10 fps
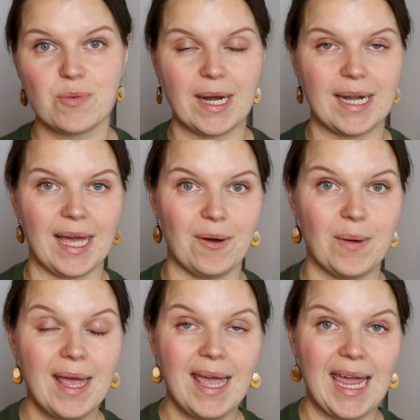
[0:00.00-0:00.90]
right
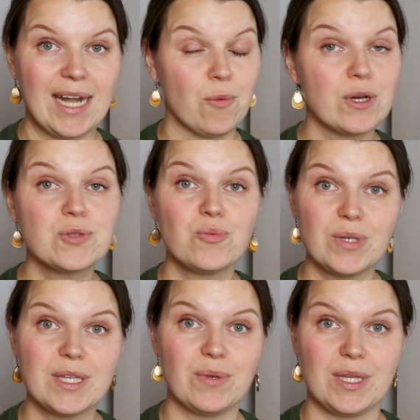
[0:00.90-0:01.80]
now, and it works
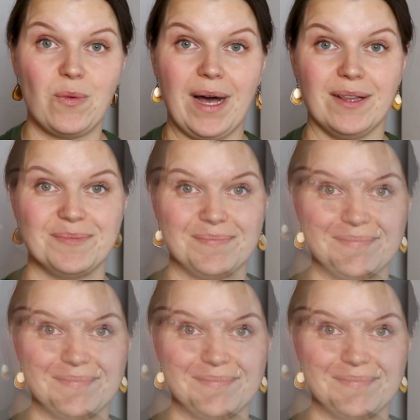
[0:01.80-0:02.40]
really, really well.